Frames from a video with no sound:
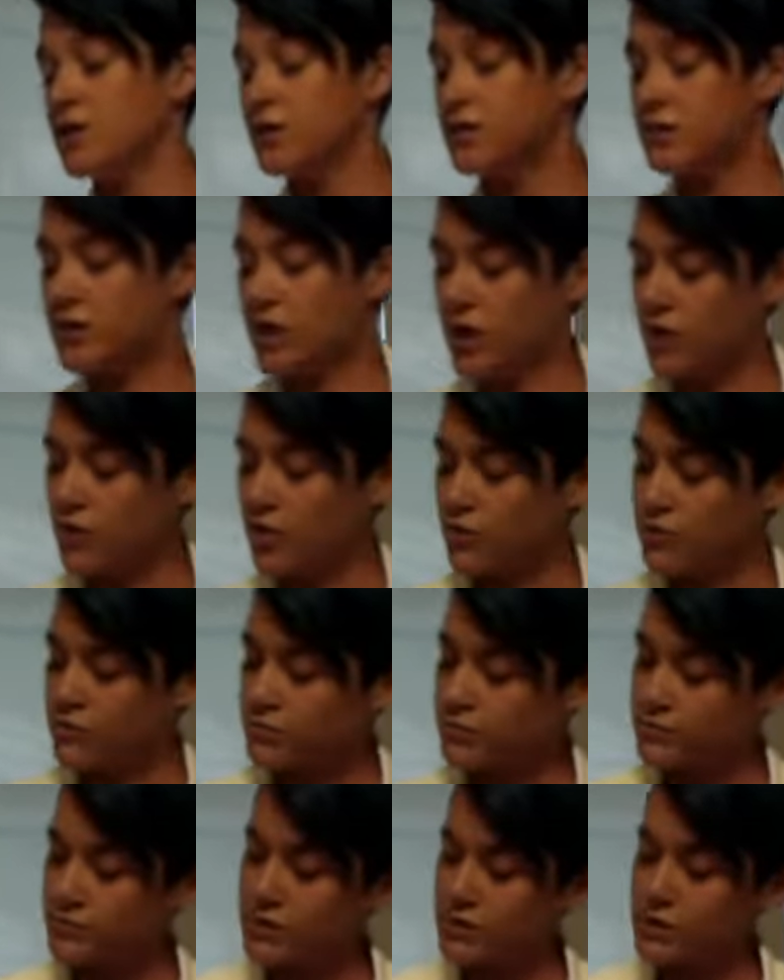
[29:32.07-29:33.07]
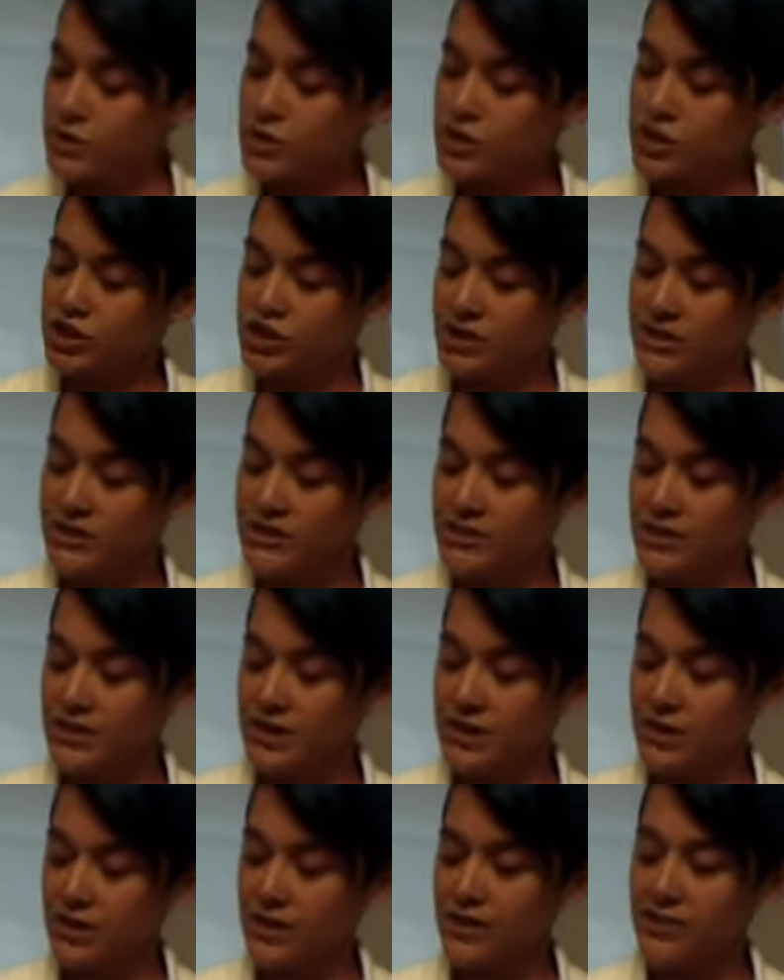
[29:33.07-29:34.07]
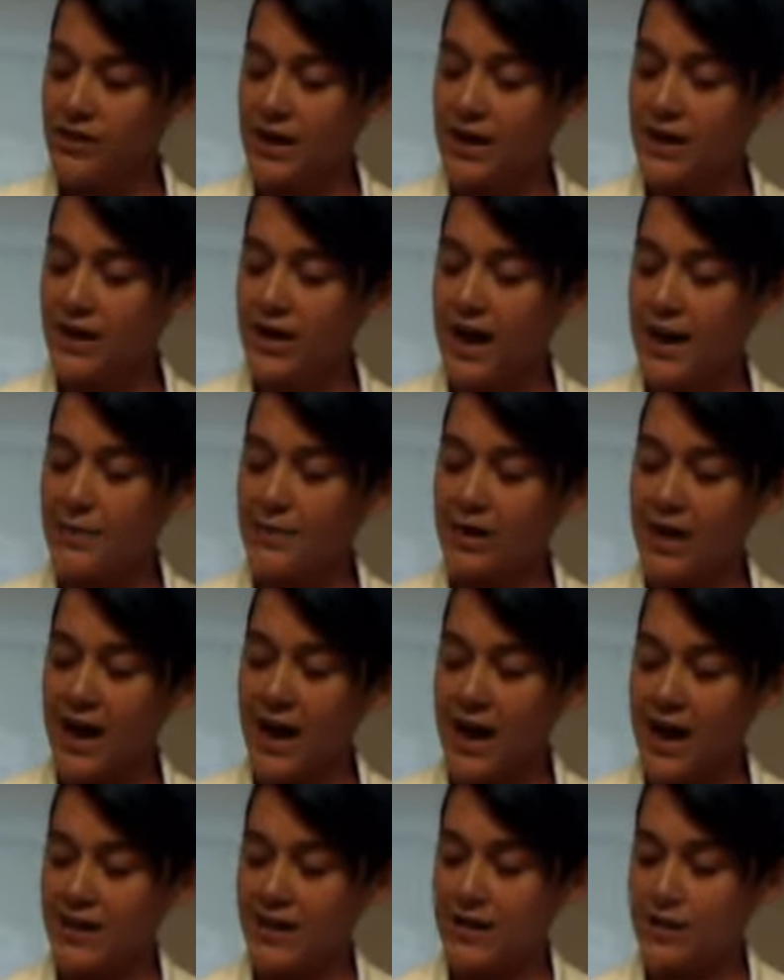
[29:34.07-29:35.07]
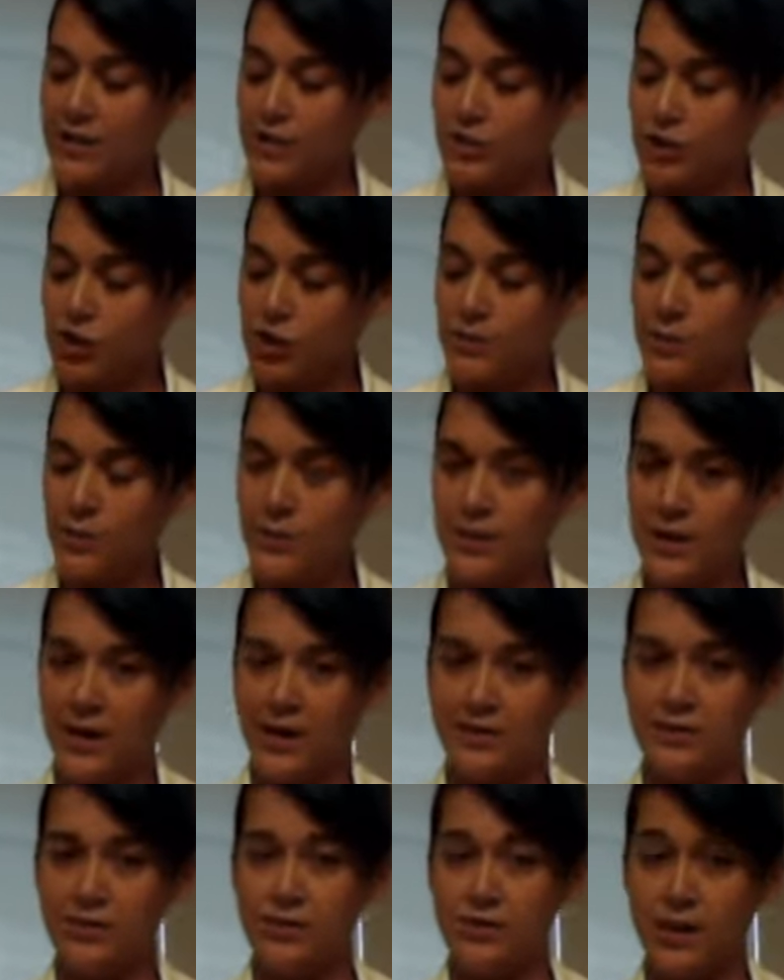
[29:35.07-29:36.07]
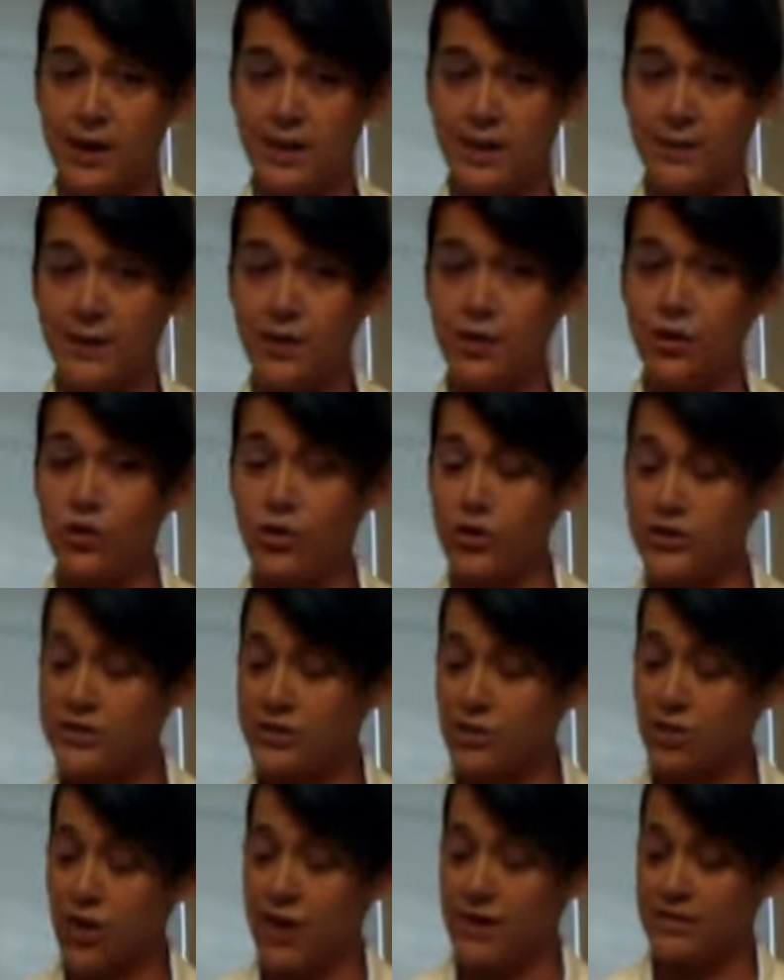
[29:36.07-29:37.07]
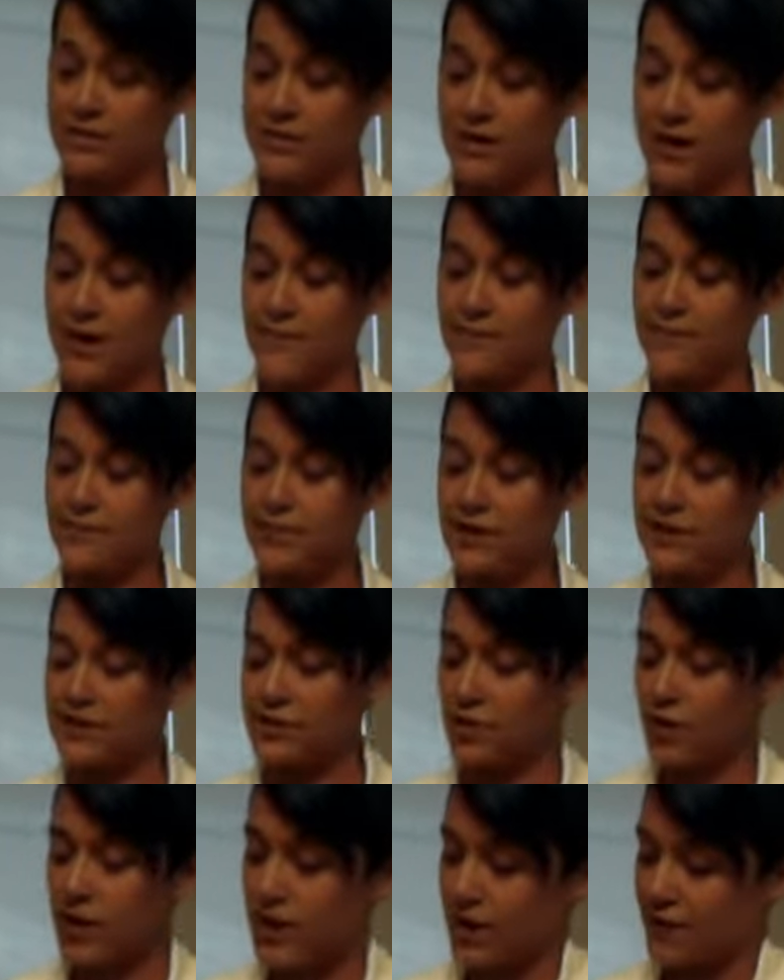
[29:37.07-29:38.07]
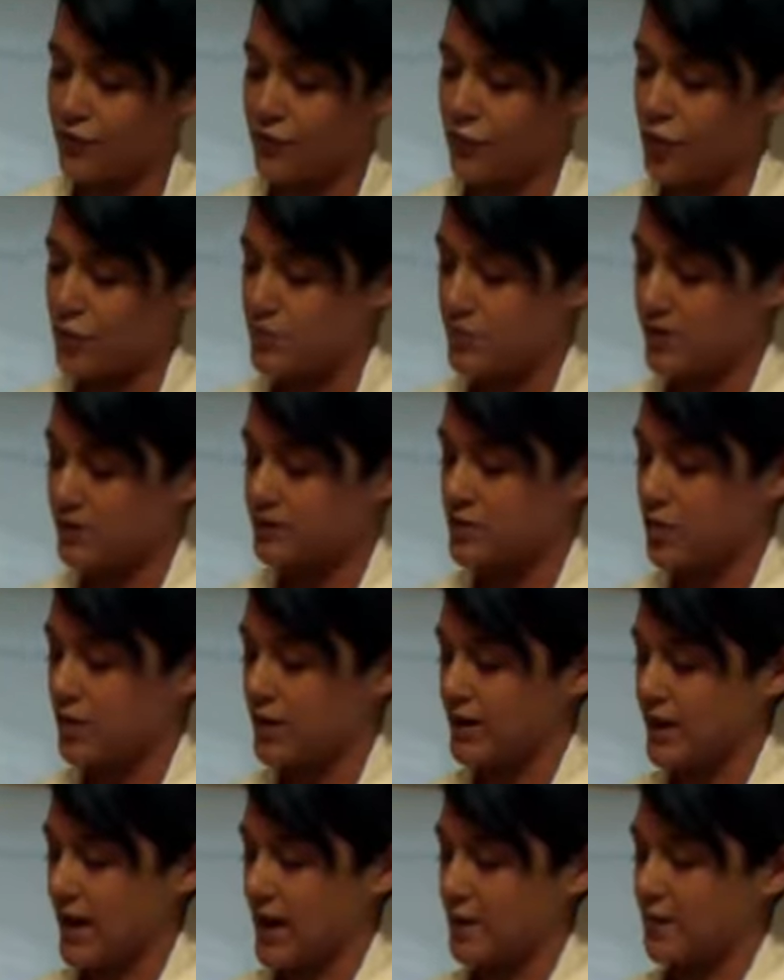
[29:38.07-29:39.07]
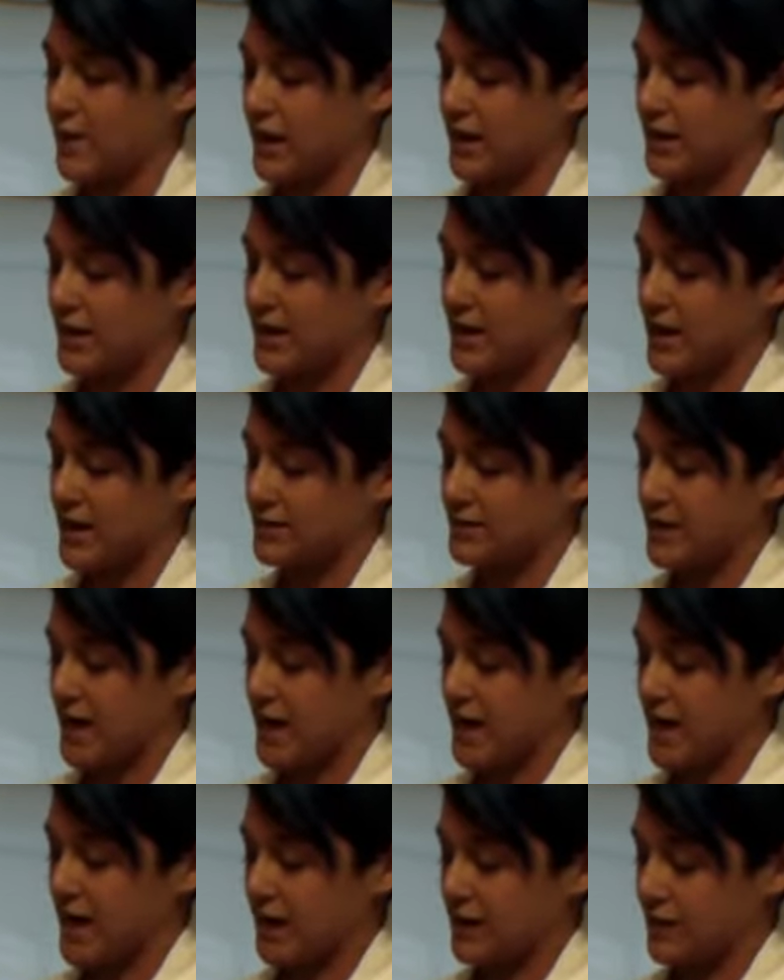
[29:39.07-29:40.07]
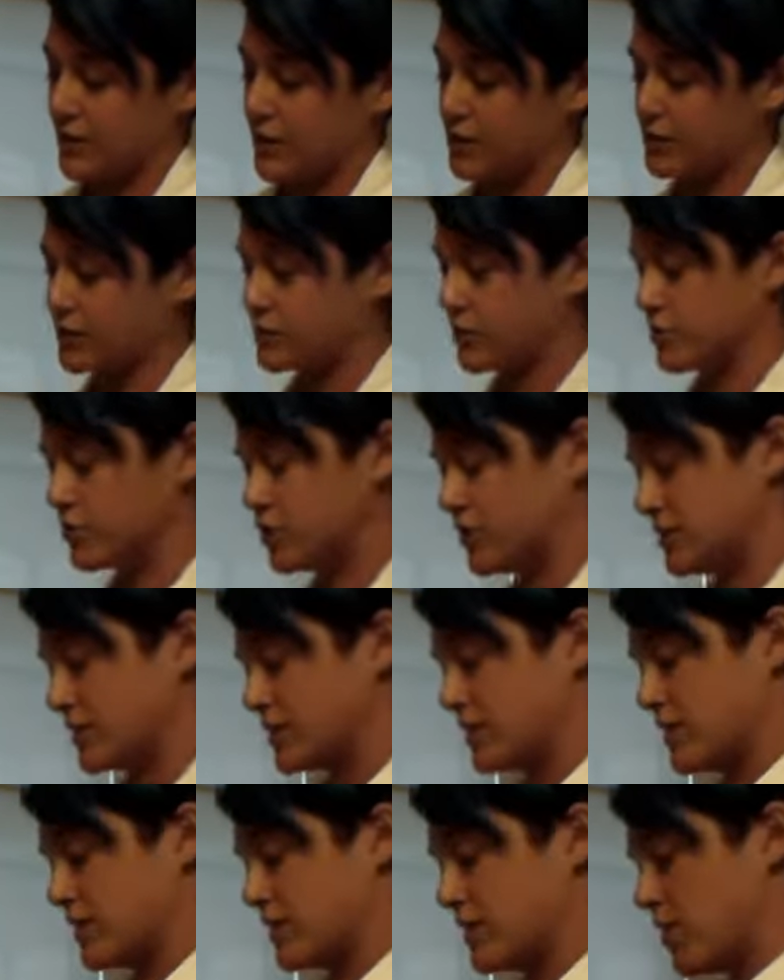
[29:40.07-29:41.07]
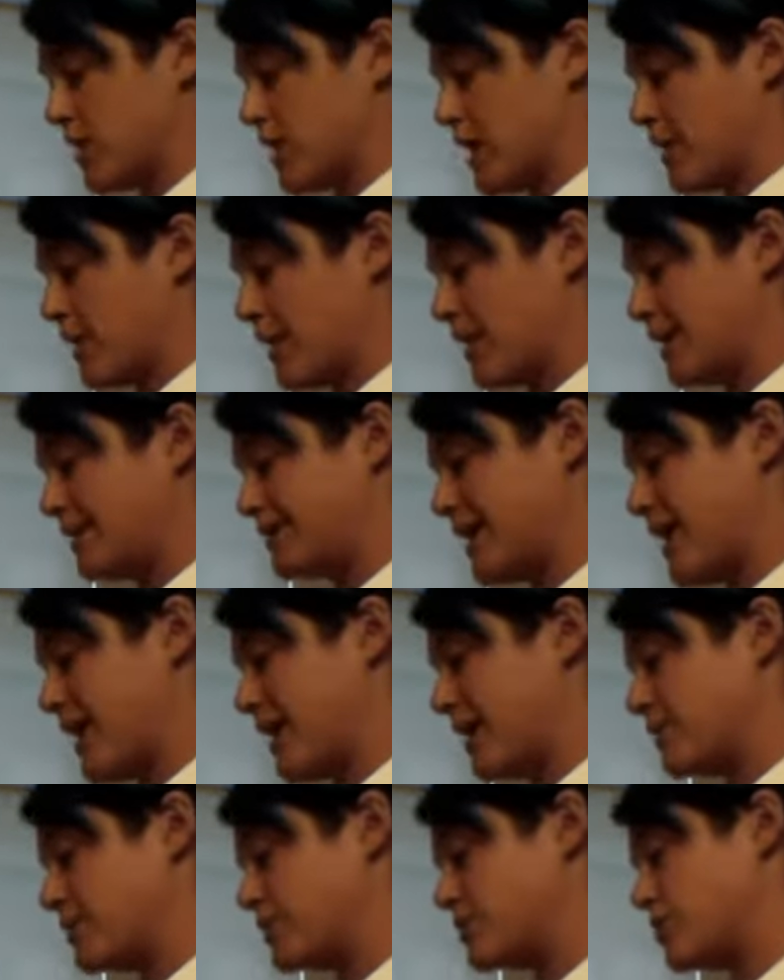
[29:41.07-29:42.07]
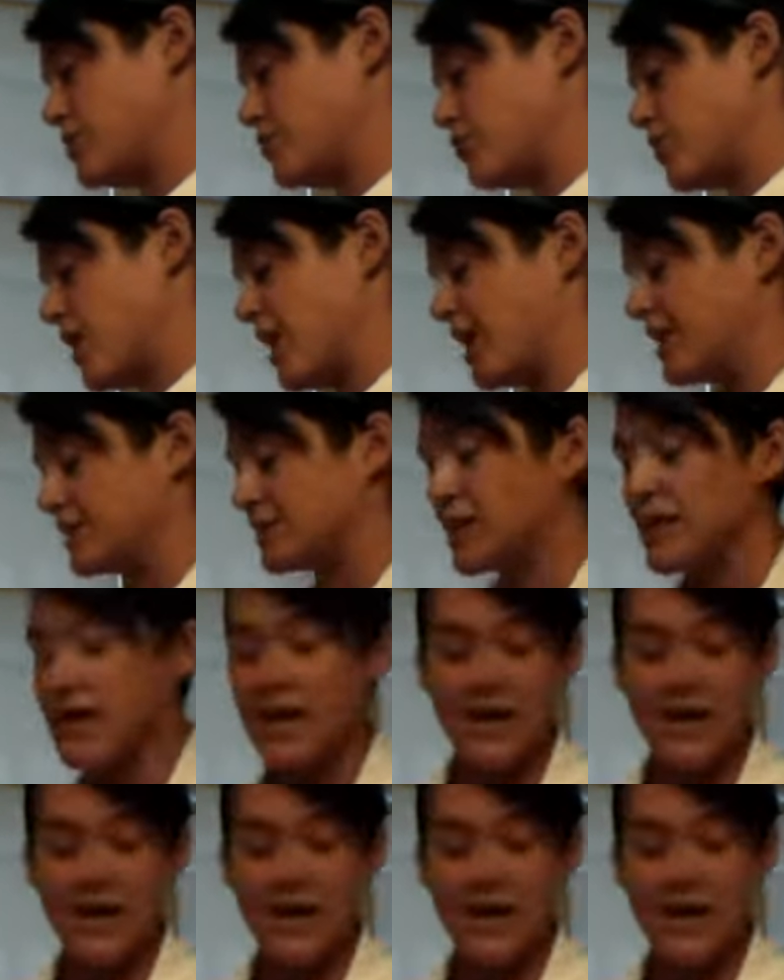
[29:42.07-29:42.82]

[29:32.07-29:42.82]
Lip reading: So she's secure in there. I'm going to add in 2 more pins, and I'm going to crisscross them. So I have 3 pins going up at a diagonal. So they're going up at a diagonal to the right.